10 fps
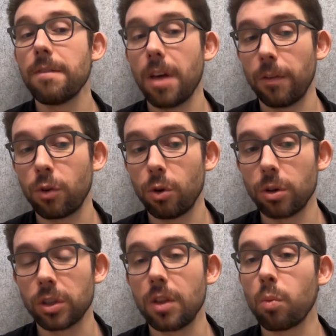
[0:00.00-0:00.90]
Of
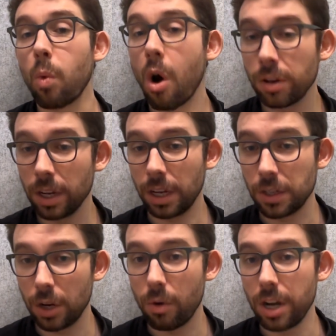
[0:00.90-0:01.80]
course, one
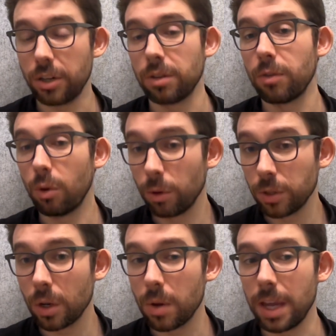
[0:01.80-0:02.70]
consideration
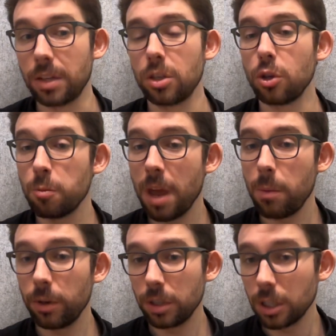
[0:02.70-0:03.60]
also is you may
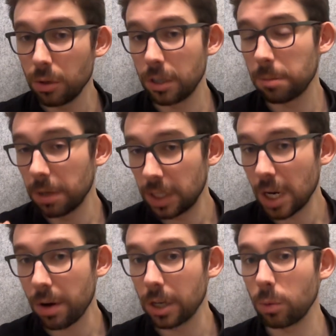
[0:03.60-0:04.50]
want to use this
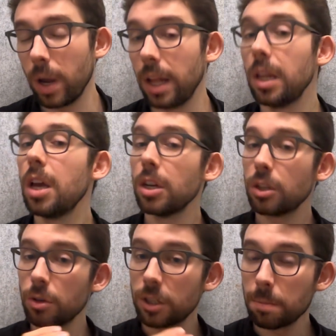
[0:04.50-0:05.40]
material as well
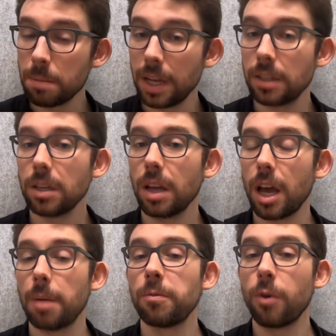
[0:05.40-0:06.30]
to submit
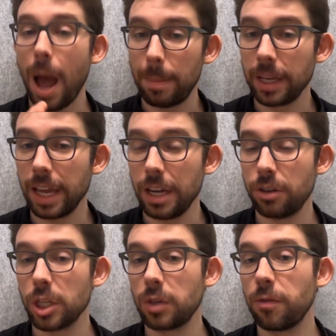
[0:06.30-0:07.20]
for
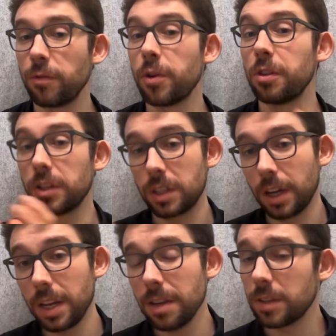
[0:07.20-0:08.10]
applications for further
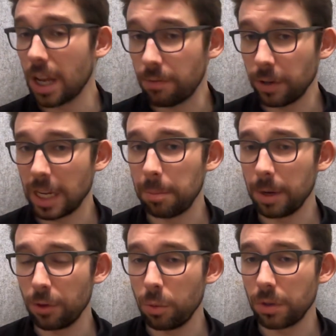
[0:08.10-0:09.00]
study. Say, for example,
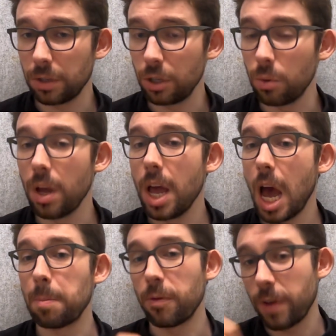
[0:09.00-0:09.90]
if you want to do
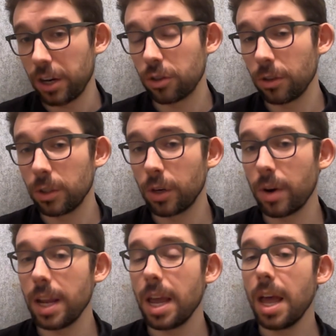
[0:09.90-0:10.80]
a professional degree